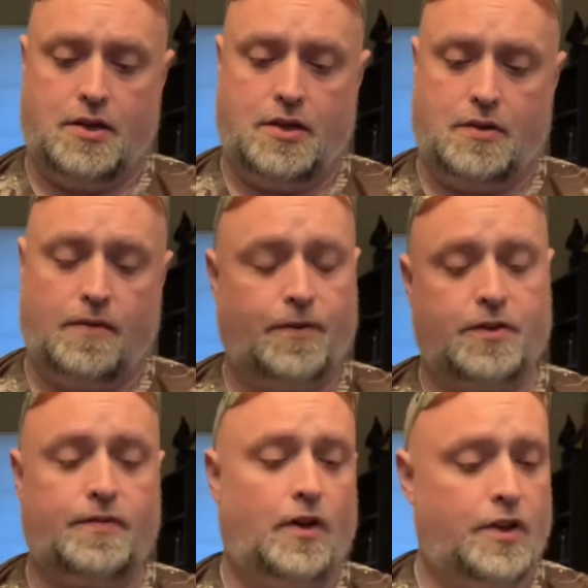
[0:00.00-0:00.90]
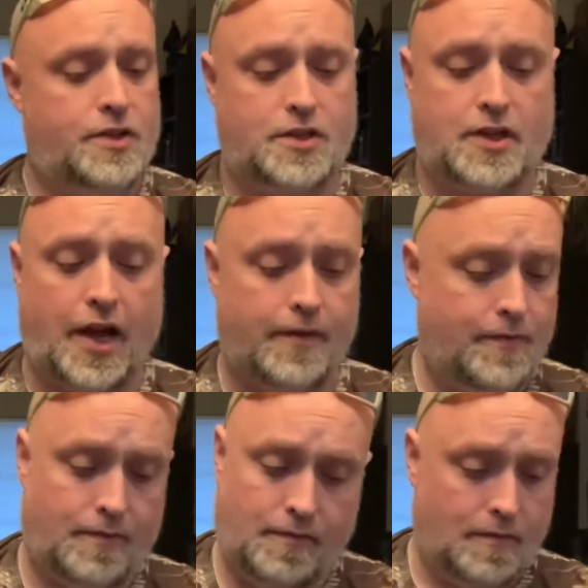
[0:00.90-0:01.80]
first of all,
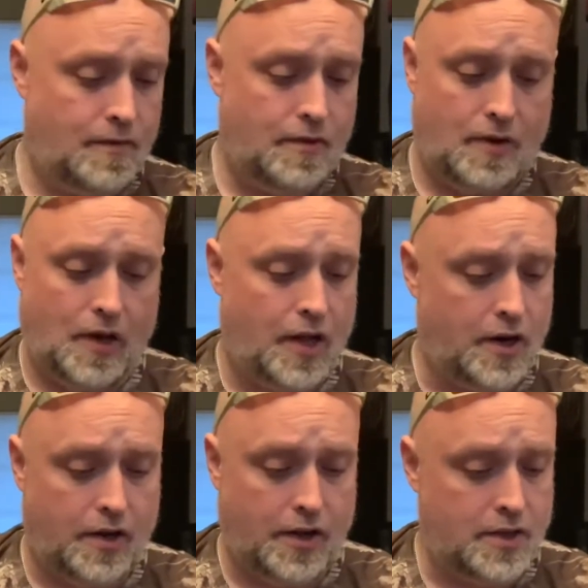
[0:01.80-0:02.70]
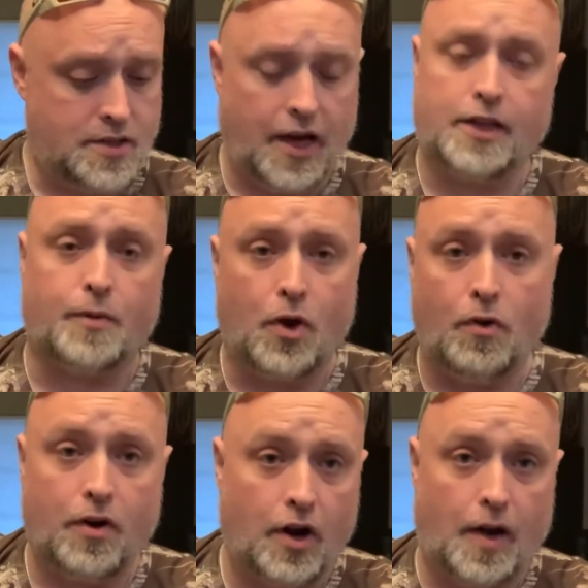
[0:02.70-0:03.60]
it's got the
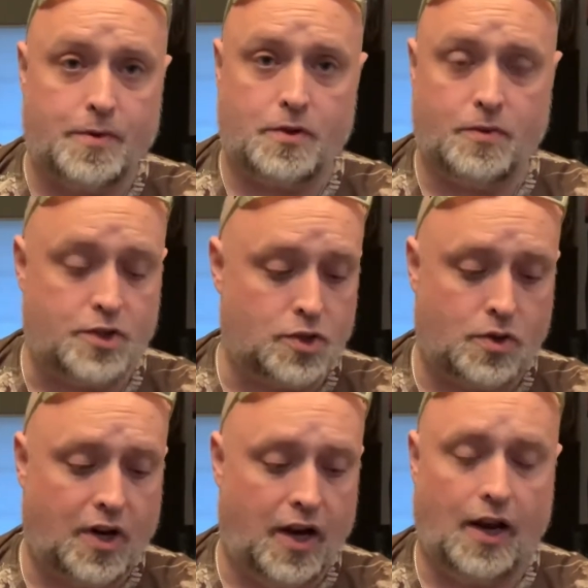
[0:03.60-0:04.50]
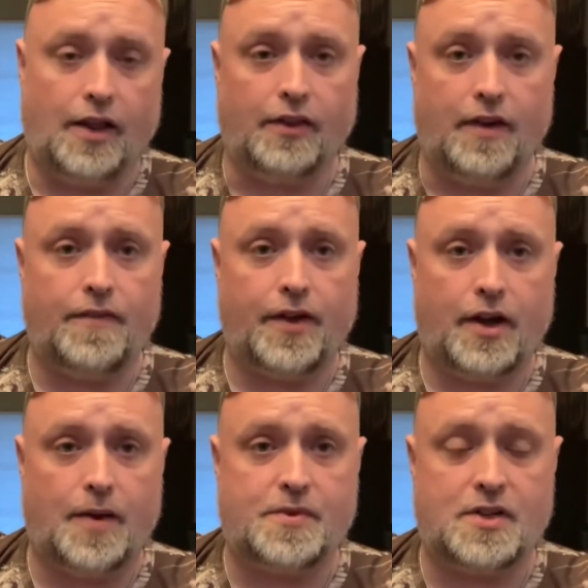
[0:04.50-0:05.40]
record option, which is great. I love that
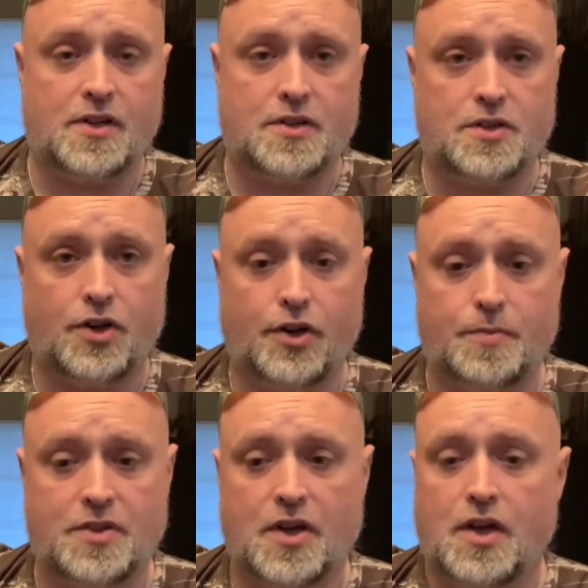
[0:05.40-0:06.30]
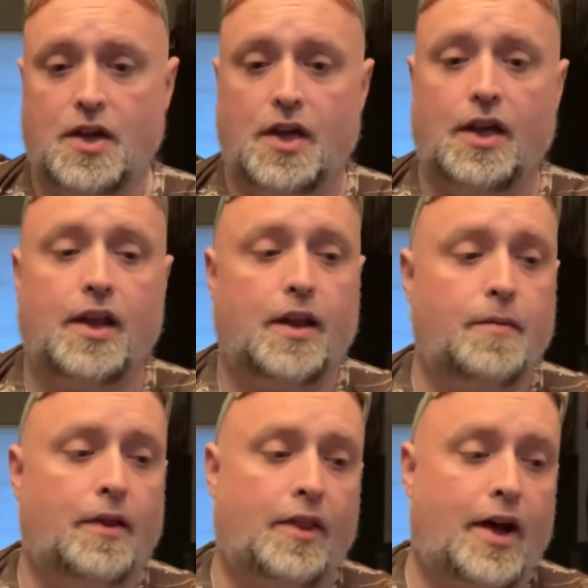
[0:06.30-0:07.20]
option in the scopes. It
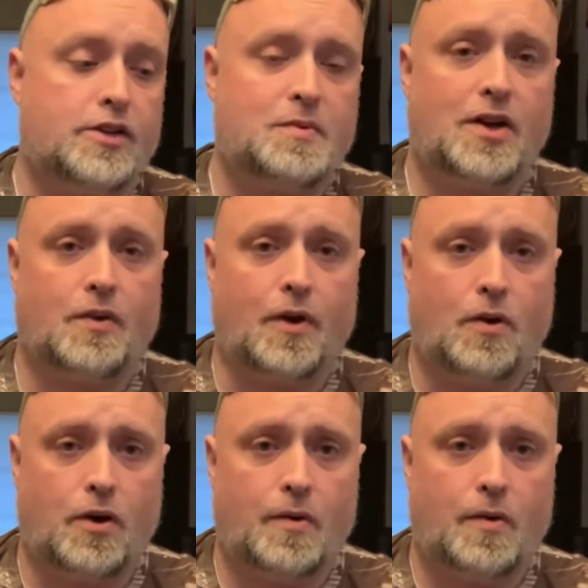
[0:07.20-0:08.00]
allows me to record